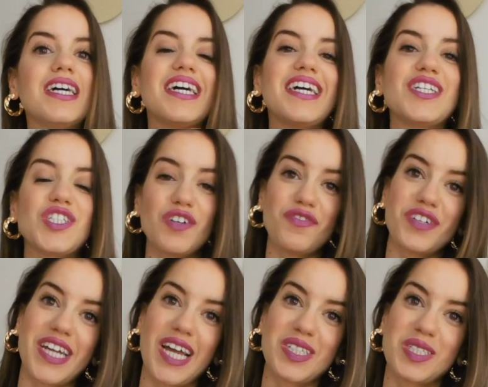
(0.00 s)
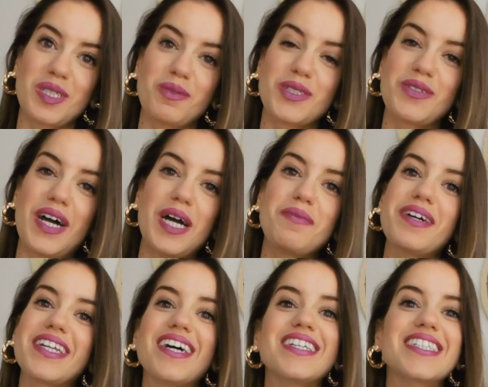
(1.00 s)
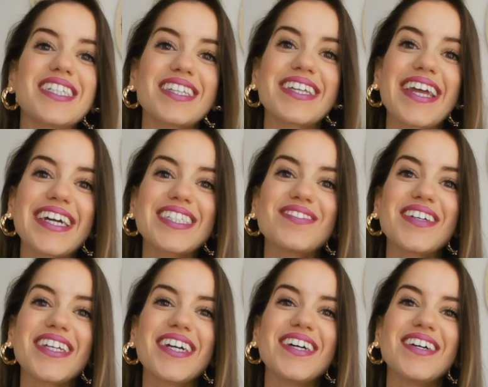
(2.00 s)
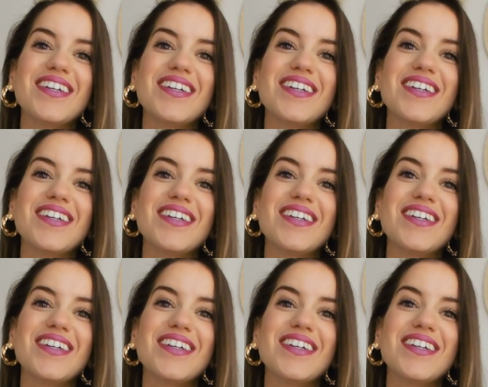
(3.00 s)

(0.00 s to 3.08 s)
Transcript: And don't forget to subscribe, and I'll see you in the next video.